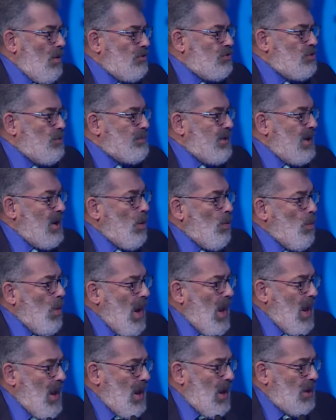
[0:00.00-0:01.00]
To be
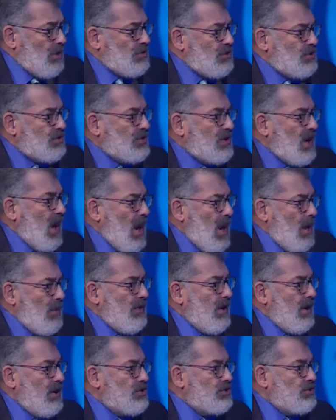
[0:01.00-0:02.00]
aware, to scan
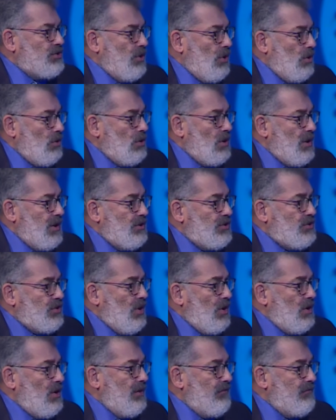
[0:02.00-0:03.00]
the external and
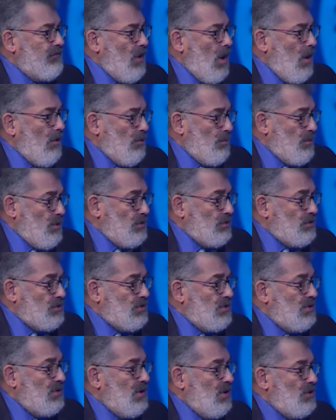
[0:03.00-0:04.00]
internal
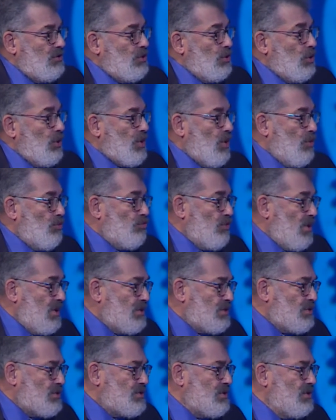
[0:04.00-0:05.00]
environment, to look at
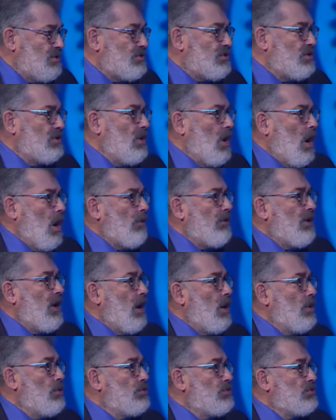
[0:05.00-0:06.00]
risks and
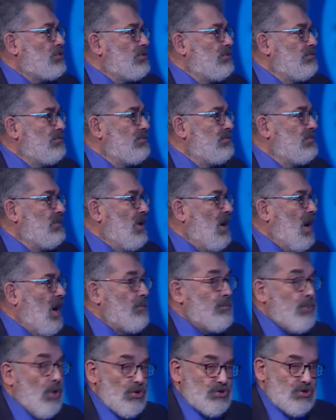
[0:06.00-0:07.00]
scenarios
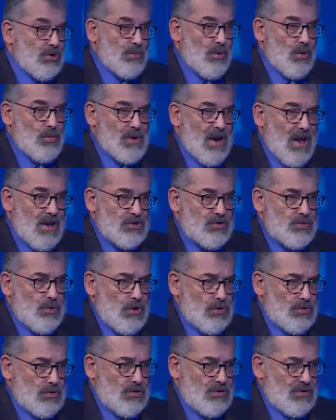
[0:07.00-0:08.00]
and possible black
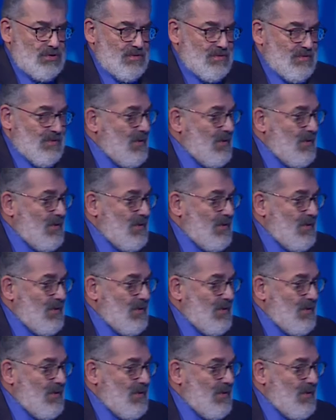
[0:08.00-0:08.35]
swans.